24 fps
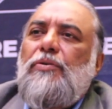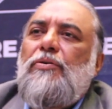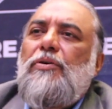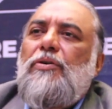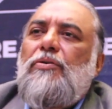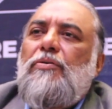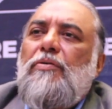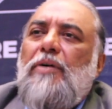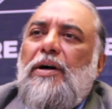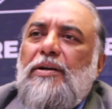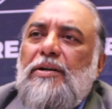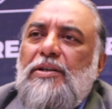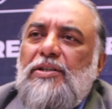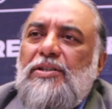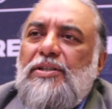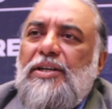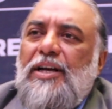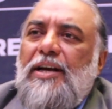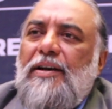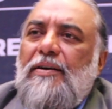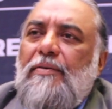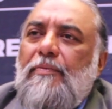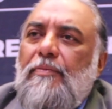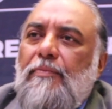You need to
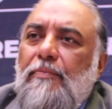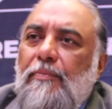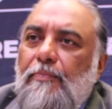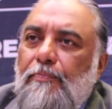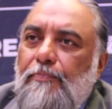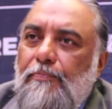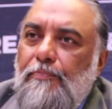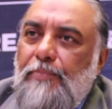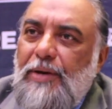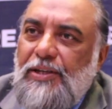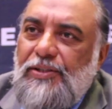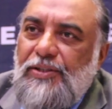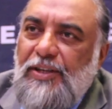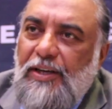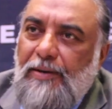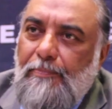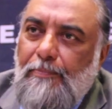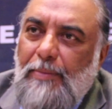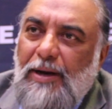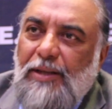understand basic